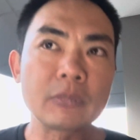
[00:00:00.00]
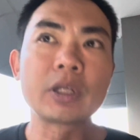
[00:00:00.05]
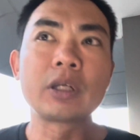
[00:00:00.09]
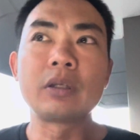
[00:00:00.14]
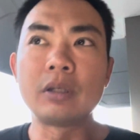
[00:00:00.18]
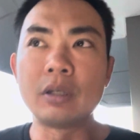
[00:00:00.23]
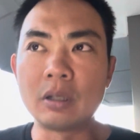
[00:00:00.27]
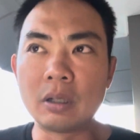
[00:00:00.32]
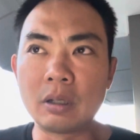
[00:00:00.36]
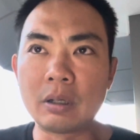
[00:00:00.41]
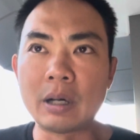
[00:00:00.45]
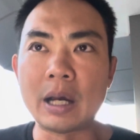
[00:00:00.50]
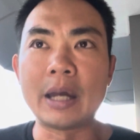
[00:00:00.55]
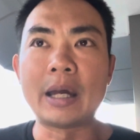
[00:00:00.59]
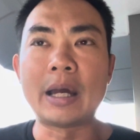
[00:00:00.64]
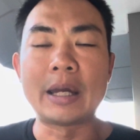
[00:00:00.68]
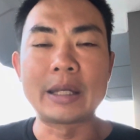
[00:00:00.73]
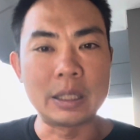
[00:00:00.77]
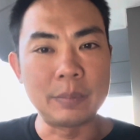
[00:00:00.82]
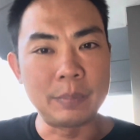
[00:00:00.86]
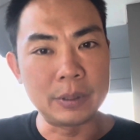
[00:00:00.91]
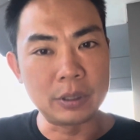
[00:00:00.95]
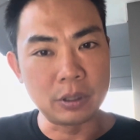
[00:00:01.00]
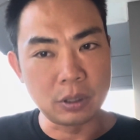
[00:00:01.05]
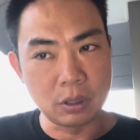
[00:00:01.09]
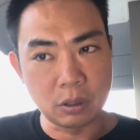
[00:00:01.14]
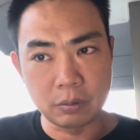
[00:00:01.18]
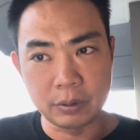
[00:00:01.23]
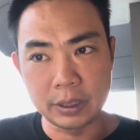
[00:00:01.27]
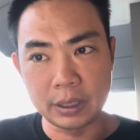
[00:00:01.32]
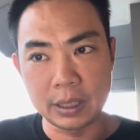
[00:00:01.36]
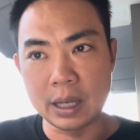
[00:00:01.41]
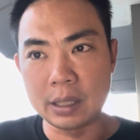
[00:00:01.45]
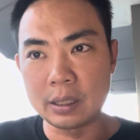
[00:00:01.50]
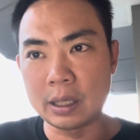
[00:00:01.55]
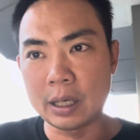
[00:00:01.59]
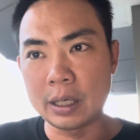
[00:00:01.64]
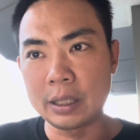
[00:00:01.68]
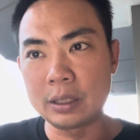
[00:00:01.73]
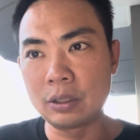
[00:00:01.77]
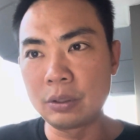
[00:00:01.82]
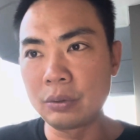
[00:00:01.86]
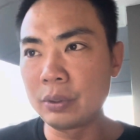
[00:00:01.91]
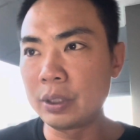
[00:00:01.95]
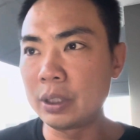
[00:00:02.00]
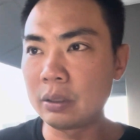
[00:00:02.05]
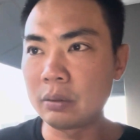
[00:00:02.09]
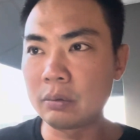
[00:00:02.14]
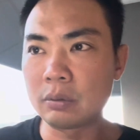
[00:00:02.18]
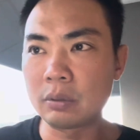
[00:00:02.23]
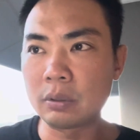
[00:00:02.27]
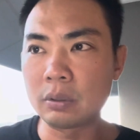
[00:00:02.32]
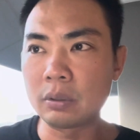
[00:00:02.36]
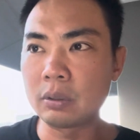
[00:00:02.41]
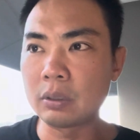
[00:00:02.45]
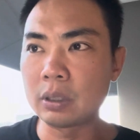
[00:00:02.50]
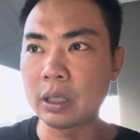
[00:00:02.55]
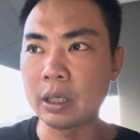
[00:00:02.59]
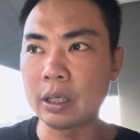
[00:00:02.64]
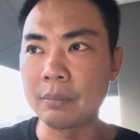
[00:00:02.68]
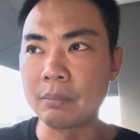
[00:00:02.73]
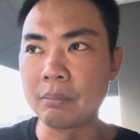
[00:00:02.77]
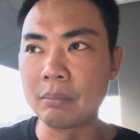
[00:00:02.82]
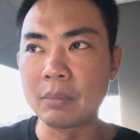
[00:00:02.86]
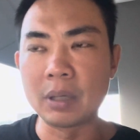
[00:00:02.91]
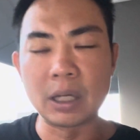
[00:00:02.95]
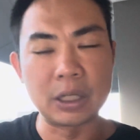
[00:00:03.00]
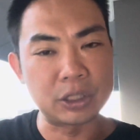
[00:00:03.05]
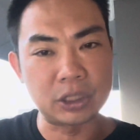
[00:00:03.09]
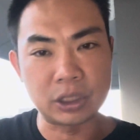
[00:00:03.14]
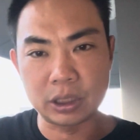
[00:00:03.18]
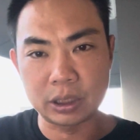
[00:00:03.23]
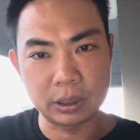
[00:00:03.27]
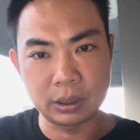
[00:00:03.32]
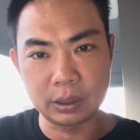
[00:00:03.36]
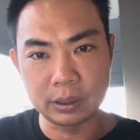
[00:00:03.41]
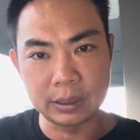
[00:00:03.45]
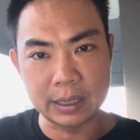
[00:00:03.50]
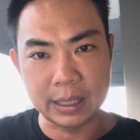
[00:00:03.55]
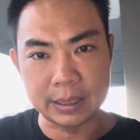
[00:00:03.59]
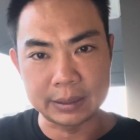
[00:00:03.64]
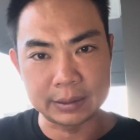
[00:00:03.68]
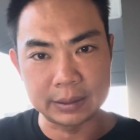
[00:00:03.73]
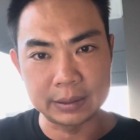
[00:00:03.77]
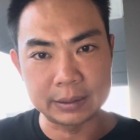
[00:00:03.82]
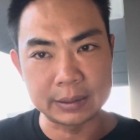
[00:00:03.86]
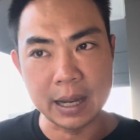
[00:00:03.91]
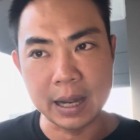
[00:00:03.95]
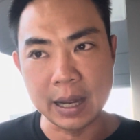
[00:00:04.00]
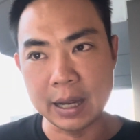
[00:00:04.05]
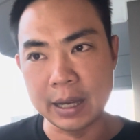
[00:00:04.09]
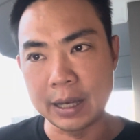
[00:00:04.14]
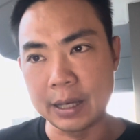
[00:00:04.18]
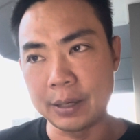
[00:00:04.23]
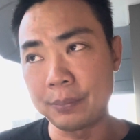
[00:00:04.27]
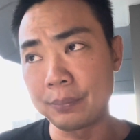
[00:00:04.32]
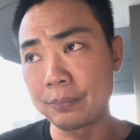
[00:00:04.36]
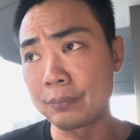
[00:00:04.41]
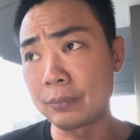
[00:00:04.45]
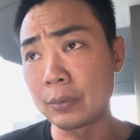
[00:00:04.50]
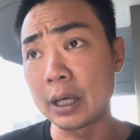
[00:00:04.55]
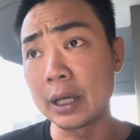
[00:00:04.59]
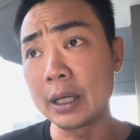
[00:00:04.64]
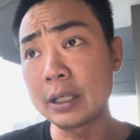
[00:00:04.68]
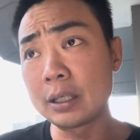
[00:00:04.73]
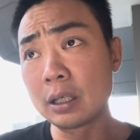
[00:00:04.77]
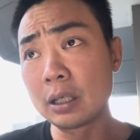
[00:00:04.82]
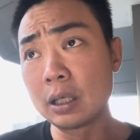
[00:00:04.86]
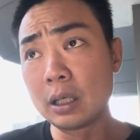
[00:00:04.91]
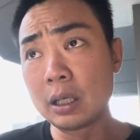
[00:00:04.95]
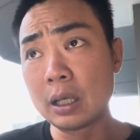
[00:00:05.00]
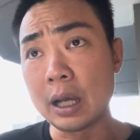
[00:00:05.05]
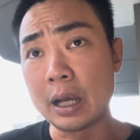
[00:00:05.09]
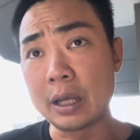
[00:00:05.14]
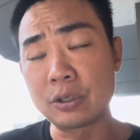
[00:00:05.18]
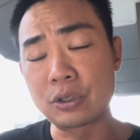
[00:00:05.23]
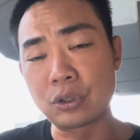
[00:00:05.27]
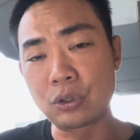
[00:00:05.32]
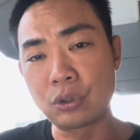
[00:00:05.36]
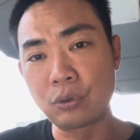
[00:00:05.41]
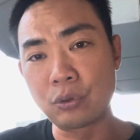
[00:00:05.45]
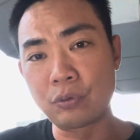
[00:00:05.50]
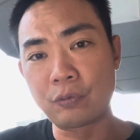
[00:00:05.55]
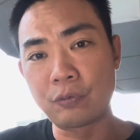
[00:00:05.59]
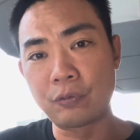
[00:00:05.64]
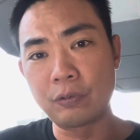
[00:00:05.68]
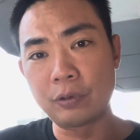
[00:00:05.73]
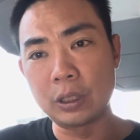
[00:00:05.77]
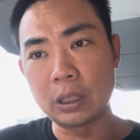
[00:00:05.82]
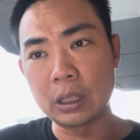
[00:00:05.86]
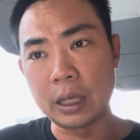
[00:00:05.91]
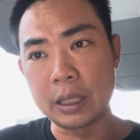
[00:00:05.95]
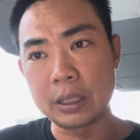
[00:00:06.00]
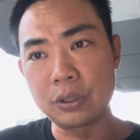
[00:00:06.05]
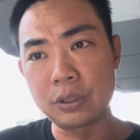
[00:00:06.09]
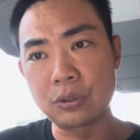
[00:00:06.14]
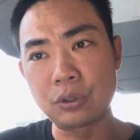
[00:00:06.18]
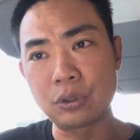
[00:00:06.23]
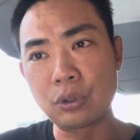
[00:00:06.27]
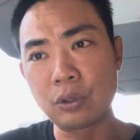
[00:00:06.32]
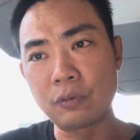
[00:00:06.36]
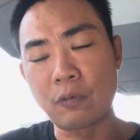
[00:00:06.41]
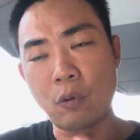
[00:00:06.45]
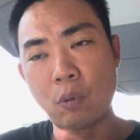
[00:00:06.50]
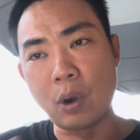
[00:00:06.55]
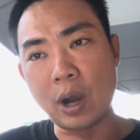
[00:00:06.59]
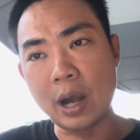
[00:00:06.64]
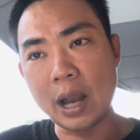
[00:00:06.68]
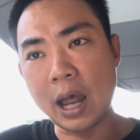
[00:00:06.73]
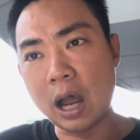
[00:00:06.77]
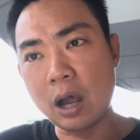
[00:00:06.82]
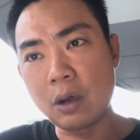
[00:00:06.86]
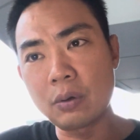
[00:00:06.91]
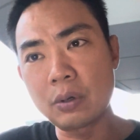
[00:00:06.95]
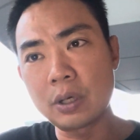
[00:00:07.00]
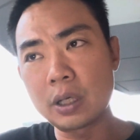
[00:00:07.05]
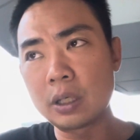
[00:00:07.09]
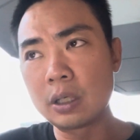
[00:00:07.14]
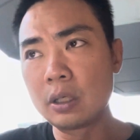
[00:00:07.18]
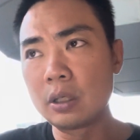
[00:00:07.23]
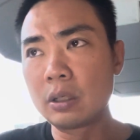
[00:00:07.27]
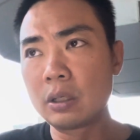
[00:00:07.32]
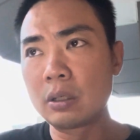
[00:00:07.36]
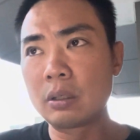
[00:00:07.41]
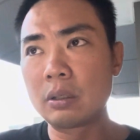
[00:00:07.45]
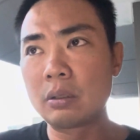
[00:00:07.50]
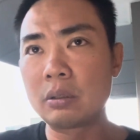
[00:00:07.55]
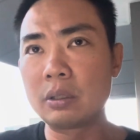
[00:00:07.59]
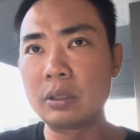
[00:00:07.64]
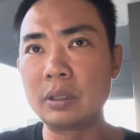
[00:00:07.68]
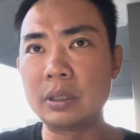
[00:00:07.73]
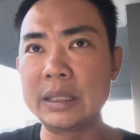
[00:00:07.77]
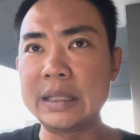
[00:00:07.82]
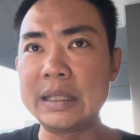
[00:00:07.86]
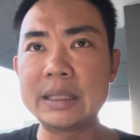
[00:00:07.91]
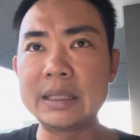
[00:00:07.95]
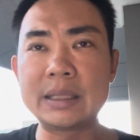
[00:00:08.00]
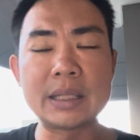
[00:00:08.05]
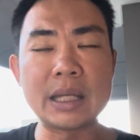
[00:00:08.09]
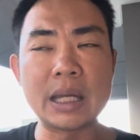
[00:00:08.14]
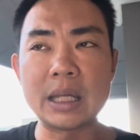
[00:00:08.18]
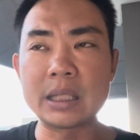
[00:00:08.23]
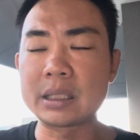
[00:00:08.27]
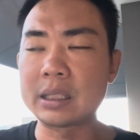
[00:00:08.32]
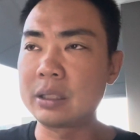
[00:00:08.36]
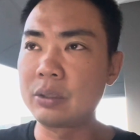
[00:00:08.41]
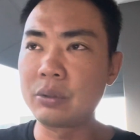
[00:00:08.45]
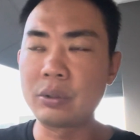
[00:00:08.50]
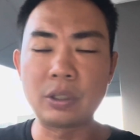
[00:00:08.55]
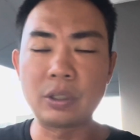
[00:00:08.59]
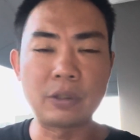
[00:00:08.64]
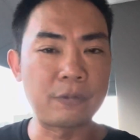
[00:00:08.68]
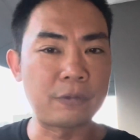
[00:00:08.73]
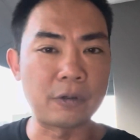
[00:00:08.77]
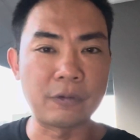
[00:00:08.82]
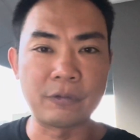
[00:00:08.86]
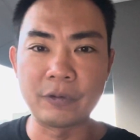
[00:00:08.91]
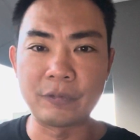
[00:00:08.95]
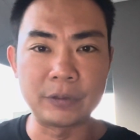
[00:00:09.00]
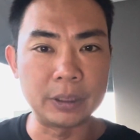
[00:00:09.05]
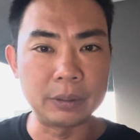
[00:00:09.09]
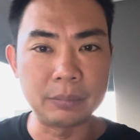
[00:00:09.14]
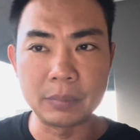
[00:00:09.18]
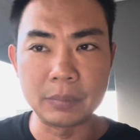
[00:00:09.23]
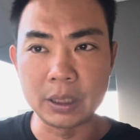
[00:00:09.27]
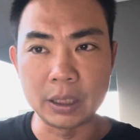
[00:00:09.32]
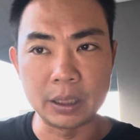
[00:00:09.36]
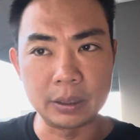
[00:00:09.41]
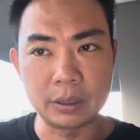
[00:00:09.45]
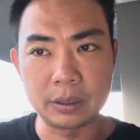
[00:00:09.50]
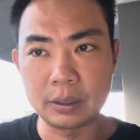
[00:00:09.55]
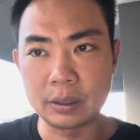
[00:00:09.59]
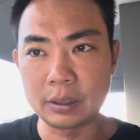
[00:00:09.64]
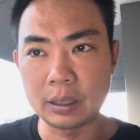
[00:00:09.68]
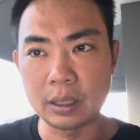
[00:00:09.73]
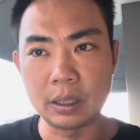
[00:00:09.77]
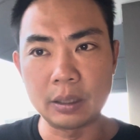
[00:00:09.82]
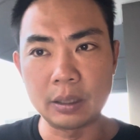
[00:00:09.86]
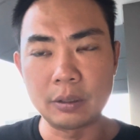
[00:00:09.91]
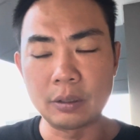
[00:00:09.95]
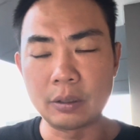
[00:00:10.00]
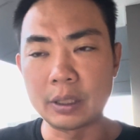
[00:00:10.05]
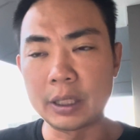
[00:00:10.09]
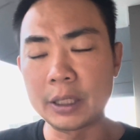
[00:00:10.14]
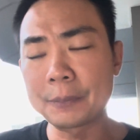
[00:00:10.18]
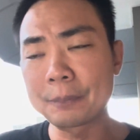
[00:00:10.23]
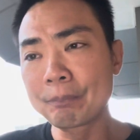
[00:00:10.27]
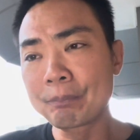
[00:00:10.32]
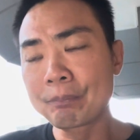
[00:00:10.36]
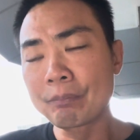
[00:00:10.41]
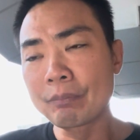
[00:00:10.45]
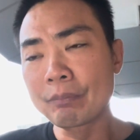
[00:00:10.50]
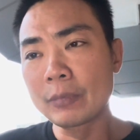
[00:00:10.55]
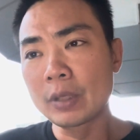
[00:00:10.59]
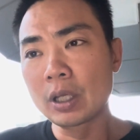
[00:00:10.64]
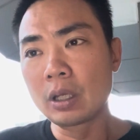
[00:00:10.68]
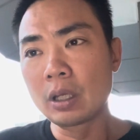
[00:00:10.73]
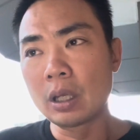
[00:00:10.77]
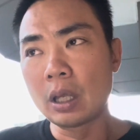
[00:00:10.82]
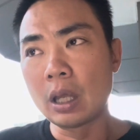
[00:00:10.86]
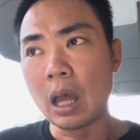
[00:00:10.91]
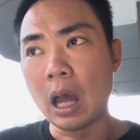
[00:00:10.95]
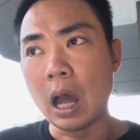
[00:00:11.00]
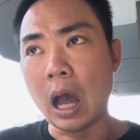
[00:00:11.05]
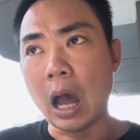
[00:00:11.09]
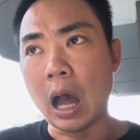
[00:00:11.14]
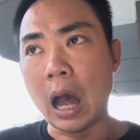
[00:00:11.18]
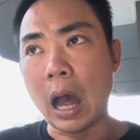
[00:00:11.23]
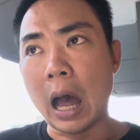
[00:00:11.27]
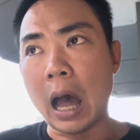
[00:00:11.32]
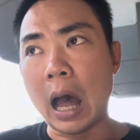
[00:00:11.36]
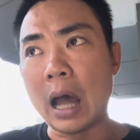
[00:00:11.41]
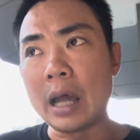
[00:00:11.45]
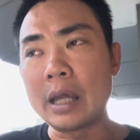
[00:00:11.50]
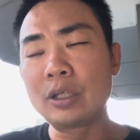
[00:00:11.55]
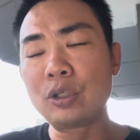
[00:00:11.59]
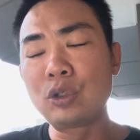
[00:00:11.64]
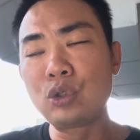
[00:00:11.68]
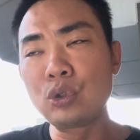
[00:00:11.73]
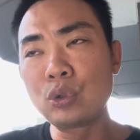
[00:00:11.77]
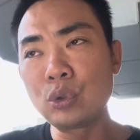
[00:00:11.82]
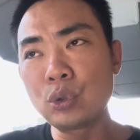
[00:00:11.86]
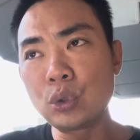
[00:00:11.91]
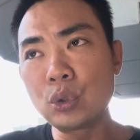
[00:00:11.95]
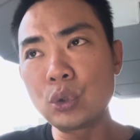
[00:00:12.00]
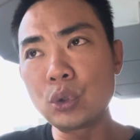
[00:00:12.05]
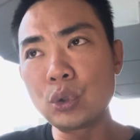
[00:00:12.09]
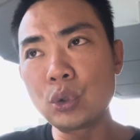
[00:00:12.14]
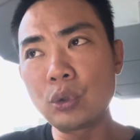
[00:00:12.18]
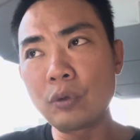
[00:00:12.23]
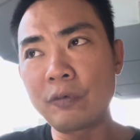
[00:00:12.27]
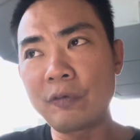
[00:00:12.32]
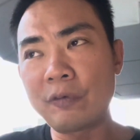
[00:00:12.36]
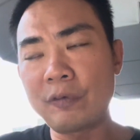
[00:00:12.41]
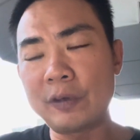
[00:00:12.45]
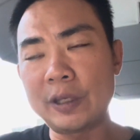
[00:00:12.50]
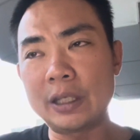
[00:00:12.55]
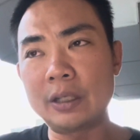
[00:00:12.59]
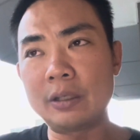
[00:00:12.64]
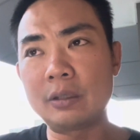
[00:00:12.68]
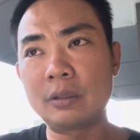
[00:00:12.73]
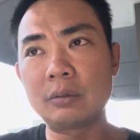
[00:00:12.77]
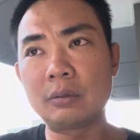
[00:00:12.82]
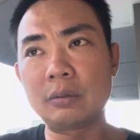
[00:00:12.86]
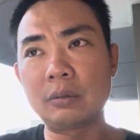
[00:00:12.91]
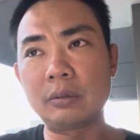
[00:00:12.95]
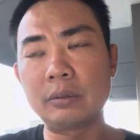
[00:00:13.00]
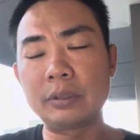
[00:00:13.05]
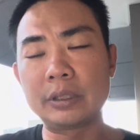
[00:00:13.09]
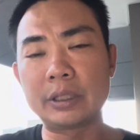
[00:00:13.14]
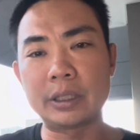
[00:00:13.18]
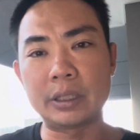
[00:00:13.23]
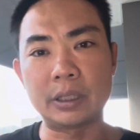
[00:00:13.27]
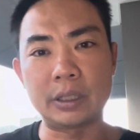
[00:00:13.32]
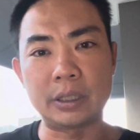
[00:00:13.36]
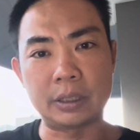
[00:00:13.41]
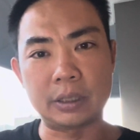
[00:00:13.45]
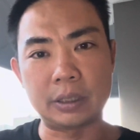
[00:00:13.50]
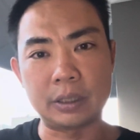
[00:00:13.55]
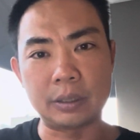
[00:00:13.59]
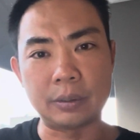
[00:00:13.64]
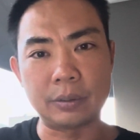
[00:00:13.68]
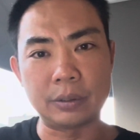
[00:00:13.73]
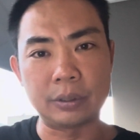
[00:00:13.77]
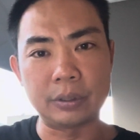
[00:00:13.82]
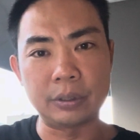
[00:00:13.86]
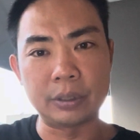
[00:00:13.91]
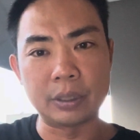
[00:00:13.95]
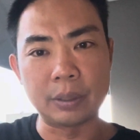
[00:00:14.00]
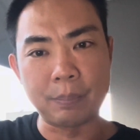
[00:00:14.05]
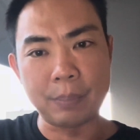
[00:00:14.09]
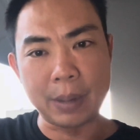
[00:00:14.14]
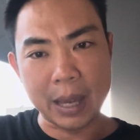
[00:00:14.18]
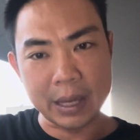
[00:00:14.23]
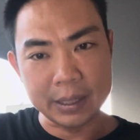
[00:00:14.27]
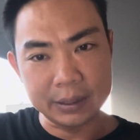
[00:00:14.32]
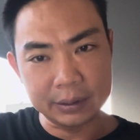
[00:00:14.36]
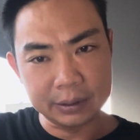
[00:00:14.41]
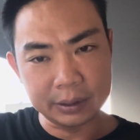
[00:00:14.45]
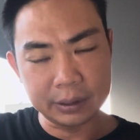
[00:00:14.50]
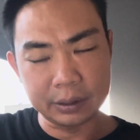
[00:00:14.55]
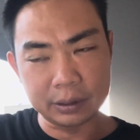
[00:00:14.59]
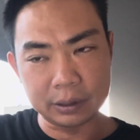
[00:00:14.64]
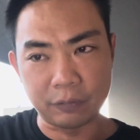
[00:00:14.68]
you know, I keep it going, and I do it a much lesser time, right? I used to do it for 1 hour. These days I do it for 15 minutes, right? I do feel the bend, the